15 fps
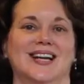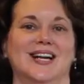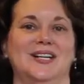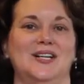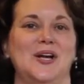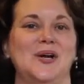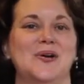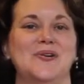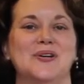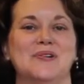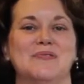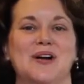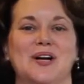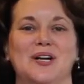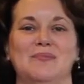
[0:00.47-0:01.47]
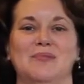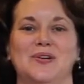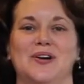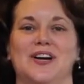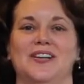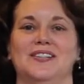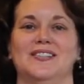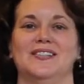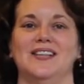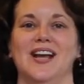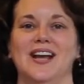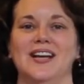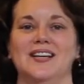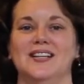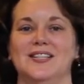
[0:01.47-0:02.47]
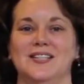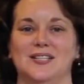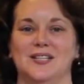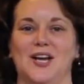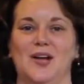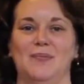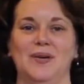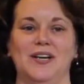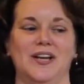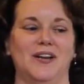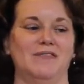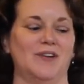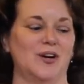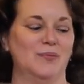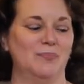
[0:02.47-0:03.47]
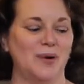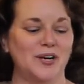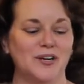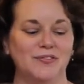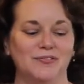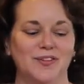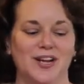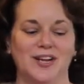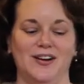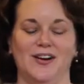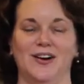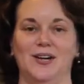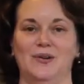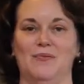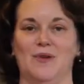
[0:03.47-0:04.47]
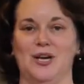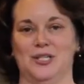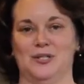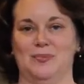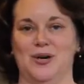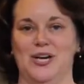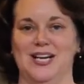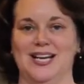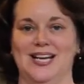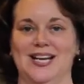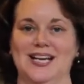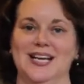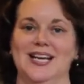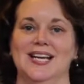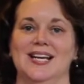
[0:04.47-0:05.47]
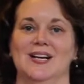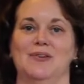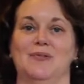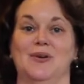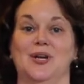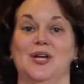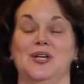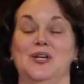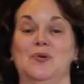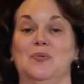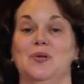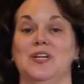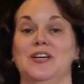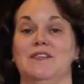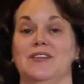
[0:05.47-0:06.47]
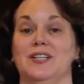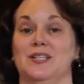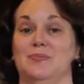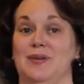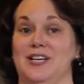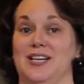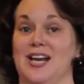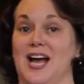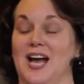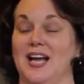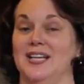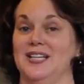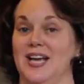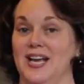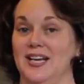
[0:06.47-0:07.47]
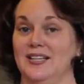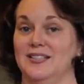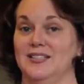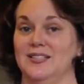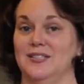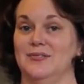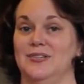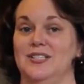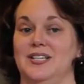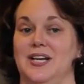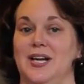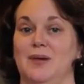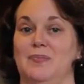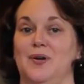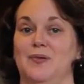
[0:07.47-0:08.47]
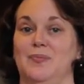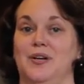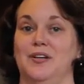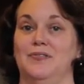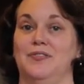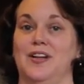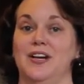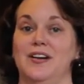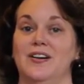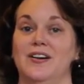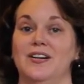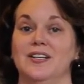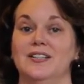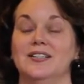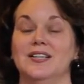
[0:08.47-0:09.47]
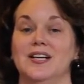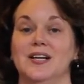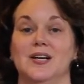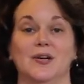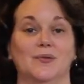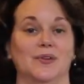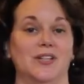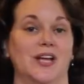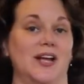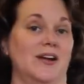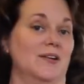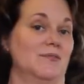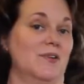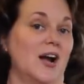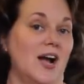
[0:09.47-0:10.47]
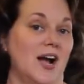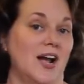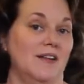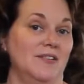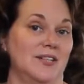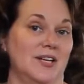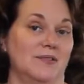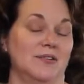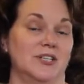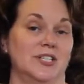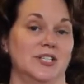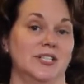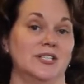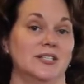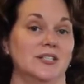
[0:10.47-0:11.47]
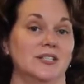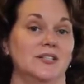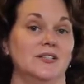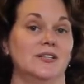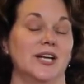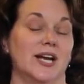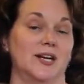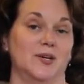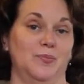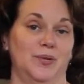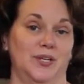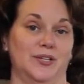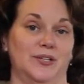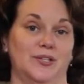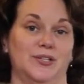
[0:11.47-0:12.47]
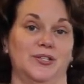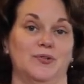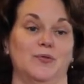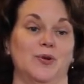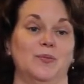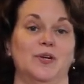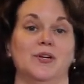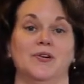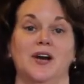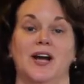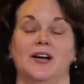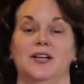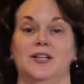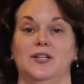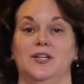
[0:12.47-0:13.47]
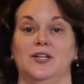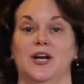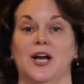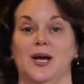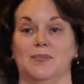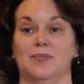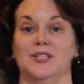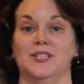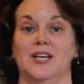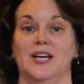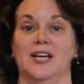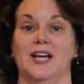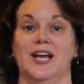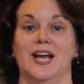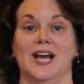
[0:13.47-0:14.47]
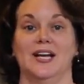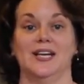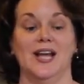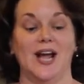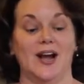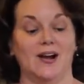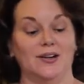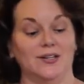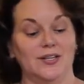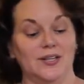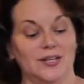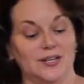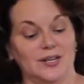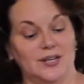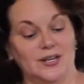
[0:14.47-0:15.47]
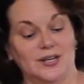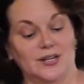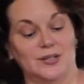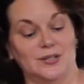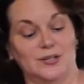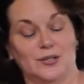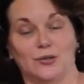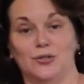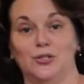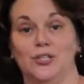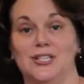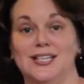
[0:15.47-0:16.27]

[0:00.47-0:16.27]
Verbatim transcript: Hello and welcome to our second installment of our Butterfly Garden Watch Party. Can you believe it's been nine days since we set up our butterfly garden? When they arrived, they were just little caterpillars squirming around in their cups. And now look, social